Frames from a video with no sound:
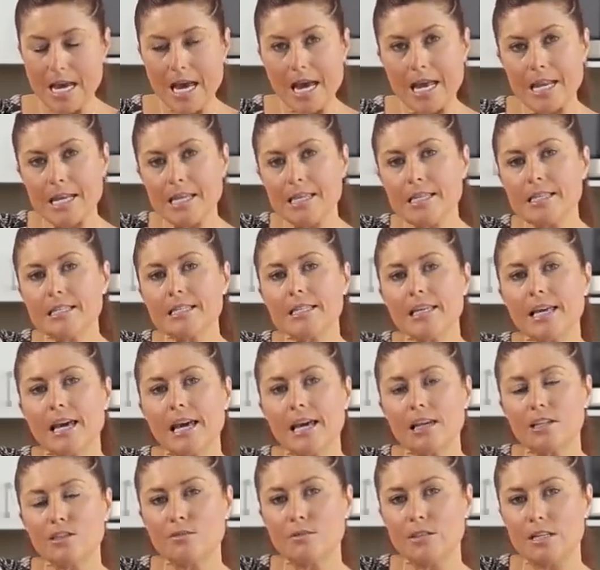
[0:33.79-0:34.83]
And in this
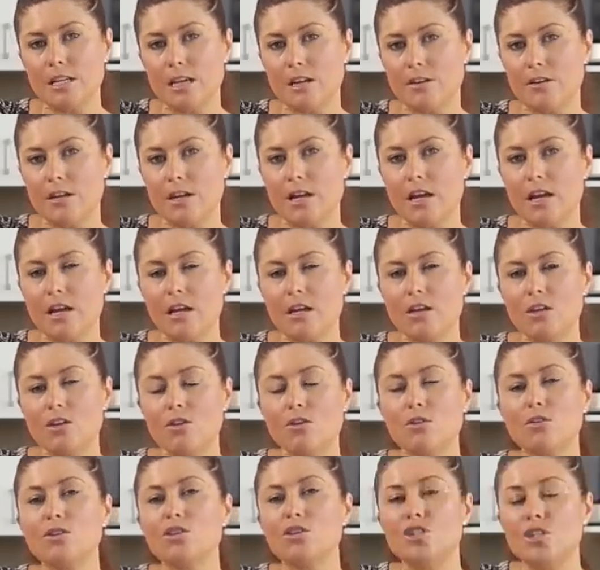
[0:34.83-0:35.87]
catchment area,
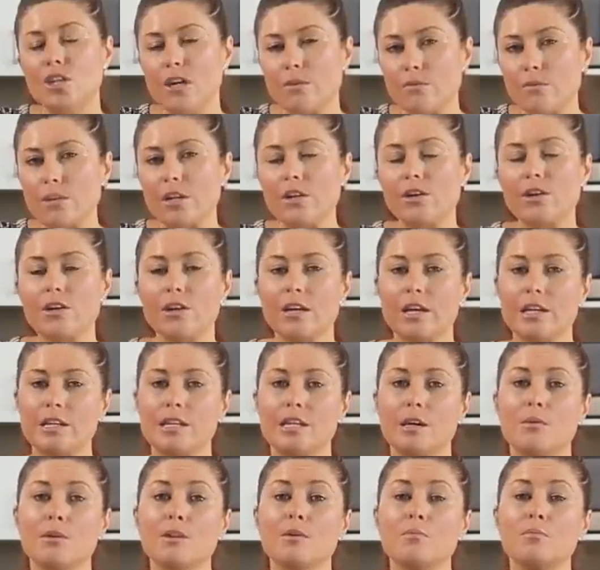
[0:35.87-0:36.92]
you're generally going to end
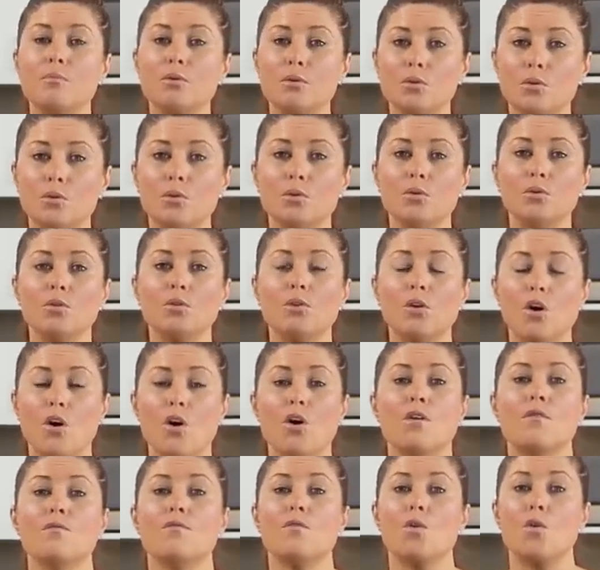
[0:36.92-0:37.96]
up with a pool
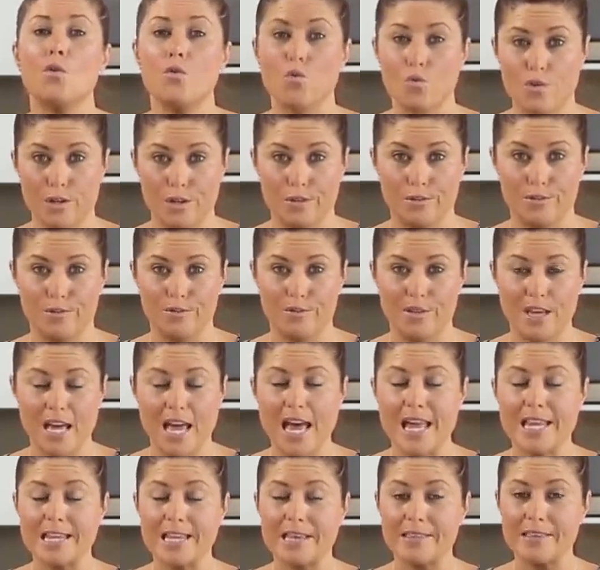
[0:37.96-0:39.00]
of oil.
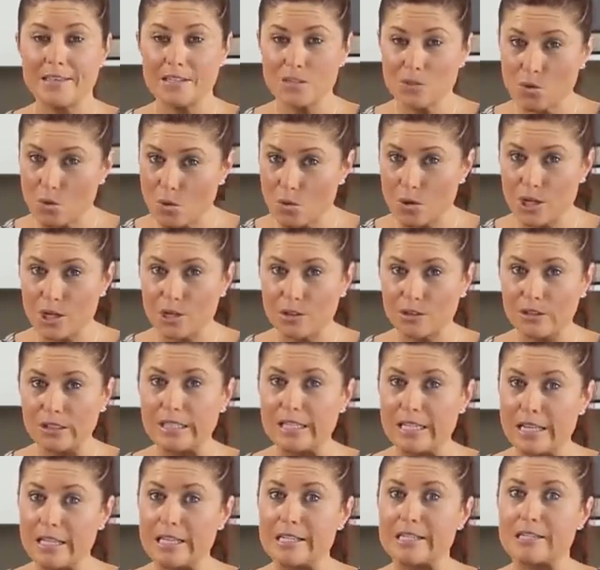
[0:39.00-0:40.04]
Now this oil
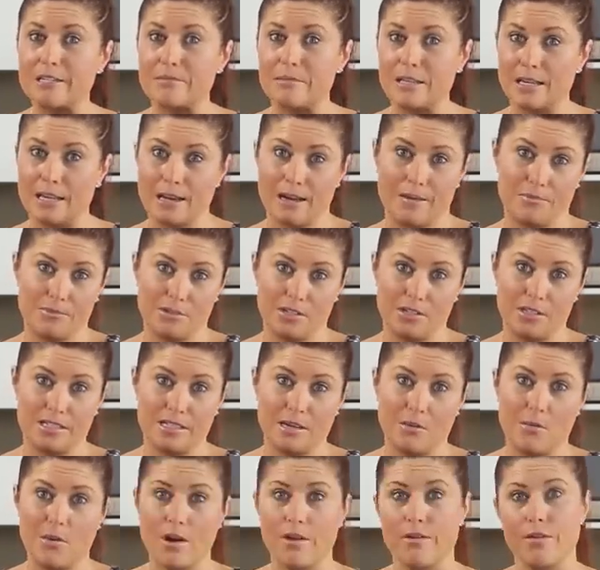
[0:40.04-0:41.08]
needs to be captured
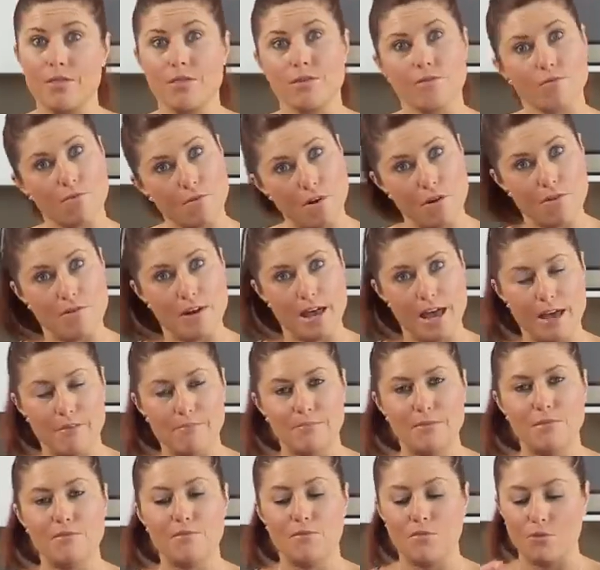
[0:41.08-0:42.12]
somewhere and thrown out
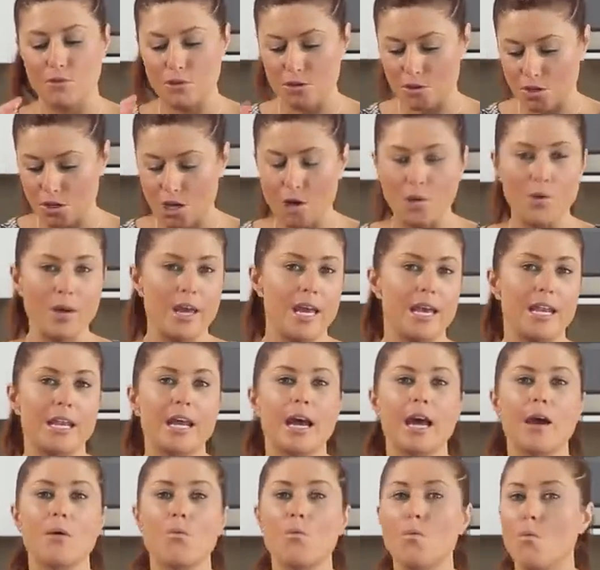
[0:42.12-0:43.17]
before you go ahead
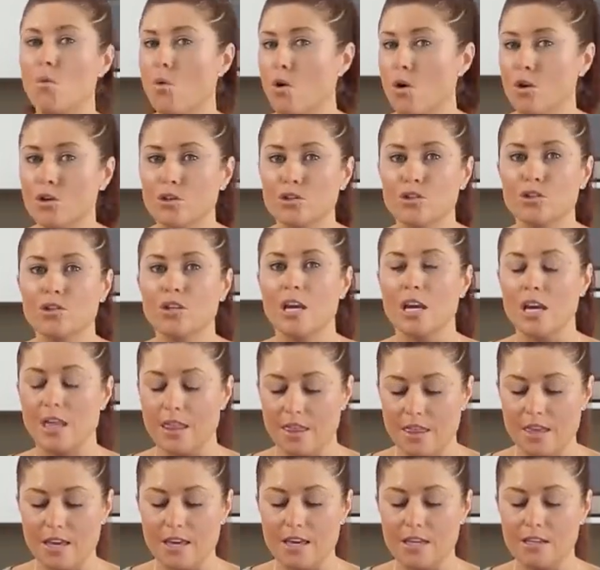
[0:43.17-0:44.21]
and wash
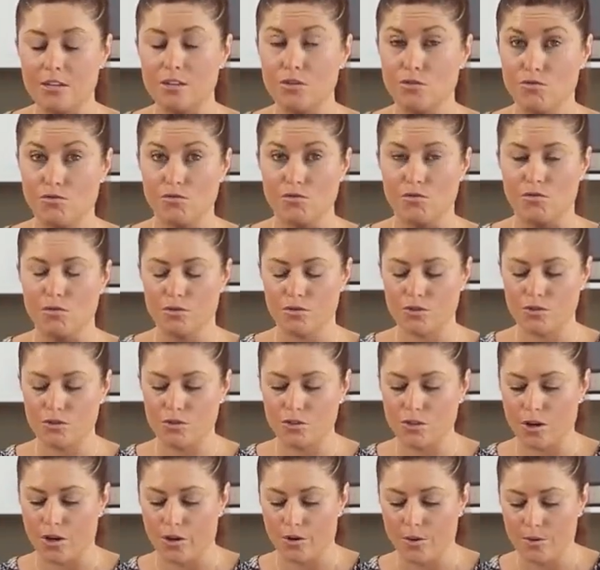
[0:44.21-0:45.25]
these drawers.
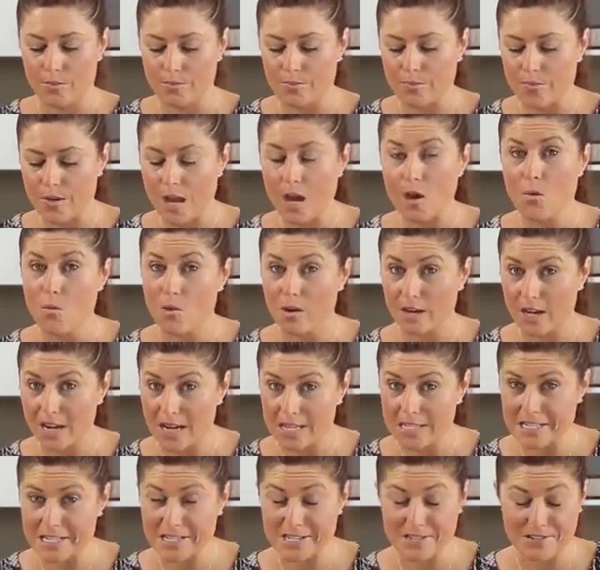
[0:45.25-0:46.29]
So what
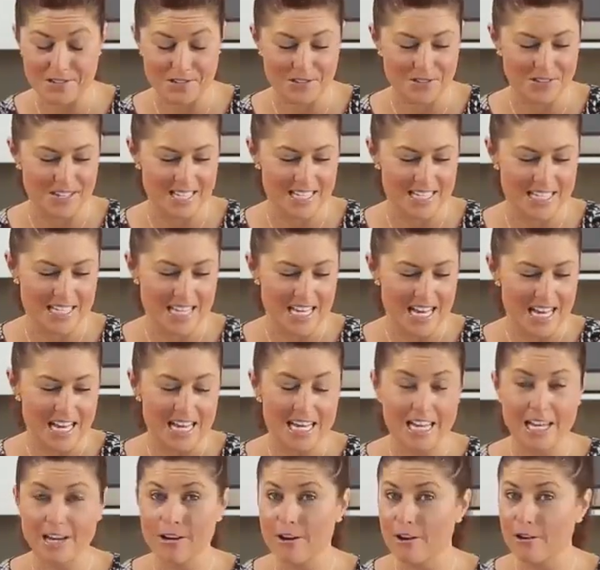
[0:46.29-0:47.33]
I tend to do is
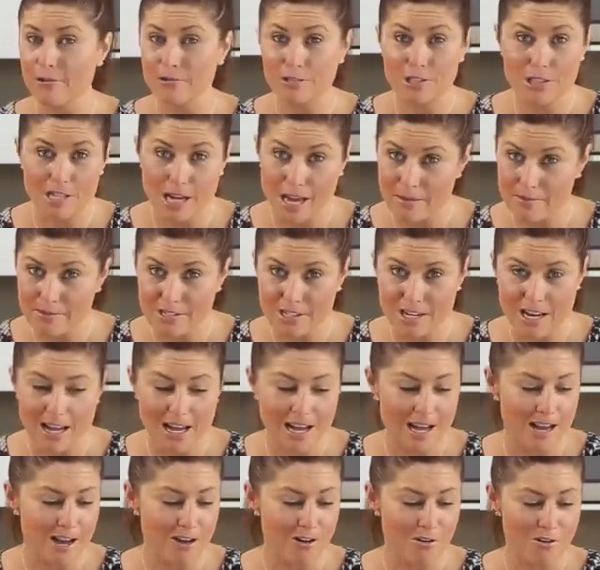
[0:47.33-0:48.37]
get an old jam
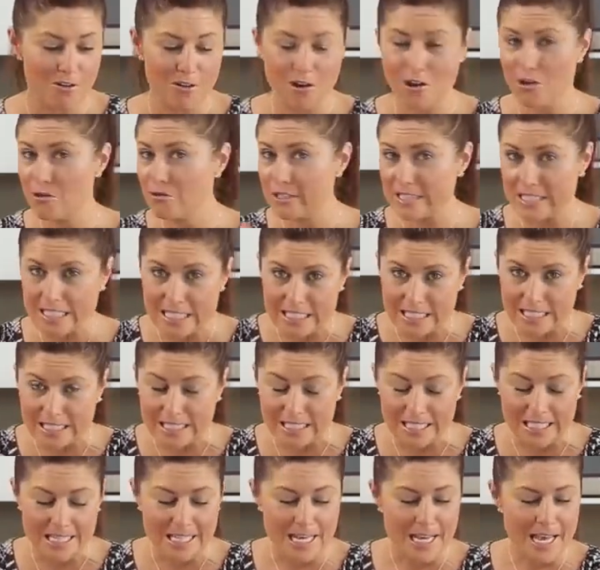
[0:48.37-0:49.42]
jar or an old
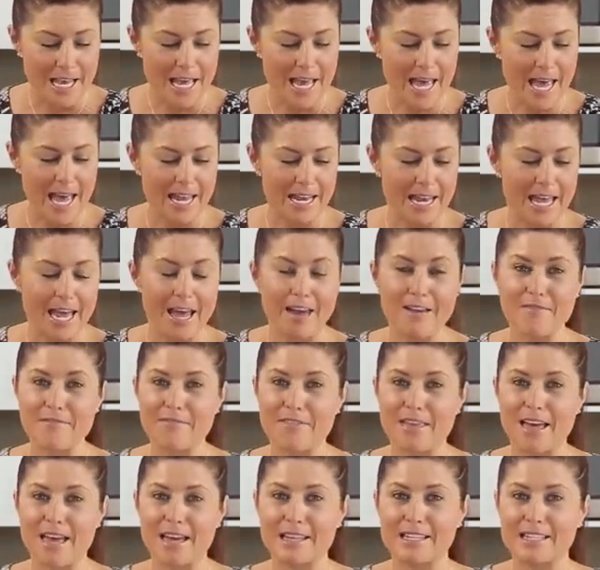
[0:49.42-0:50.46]
tin and have
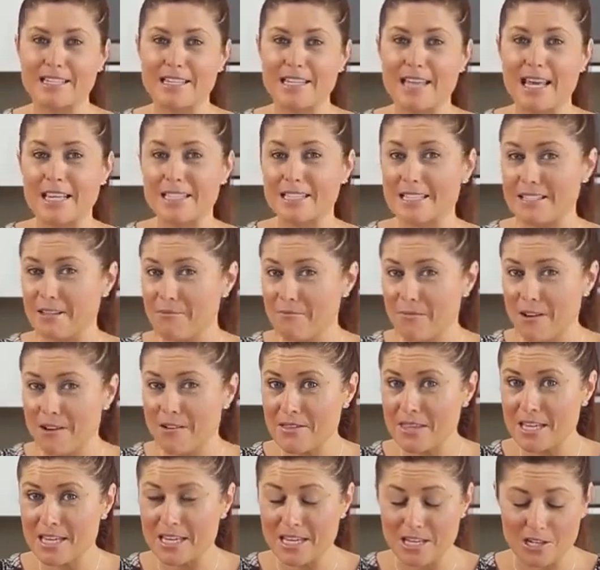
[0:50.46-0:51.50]
that somewhere
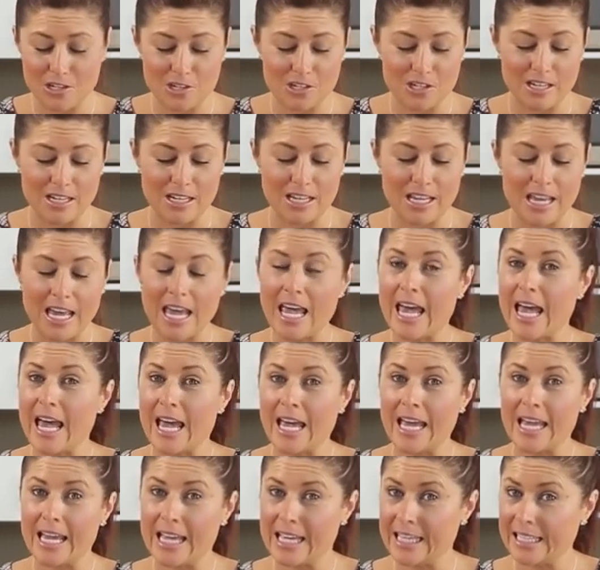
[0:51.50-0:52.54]
in the kitchen
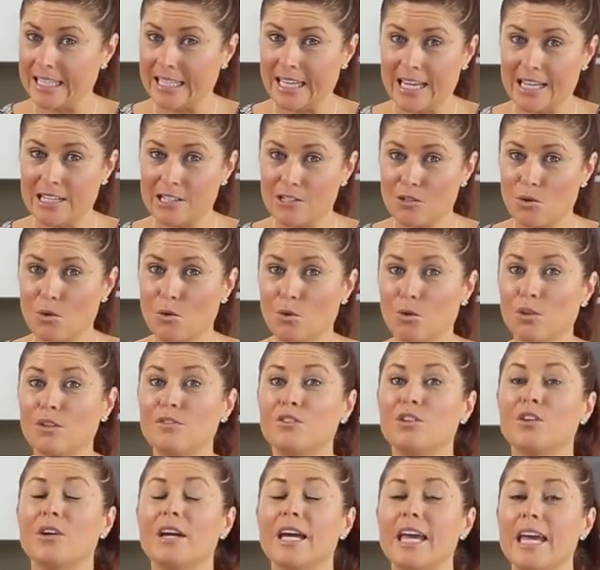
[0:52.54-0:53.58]
and collect all
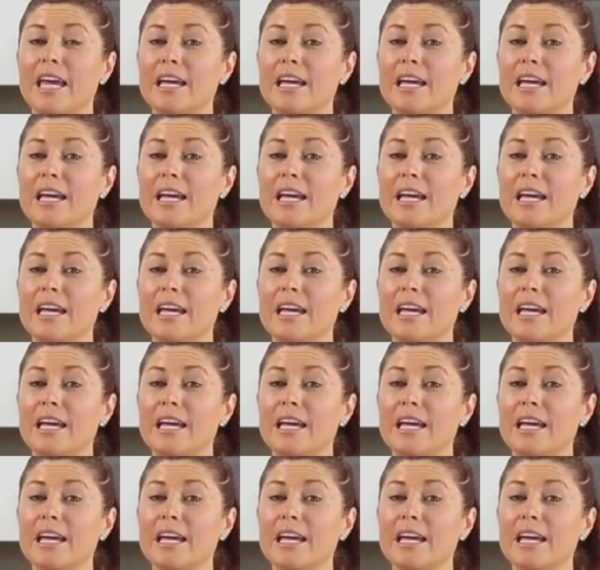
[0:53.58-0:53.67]
of your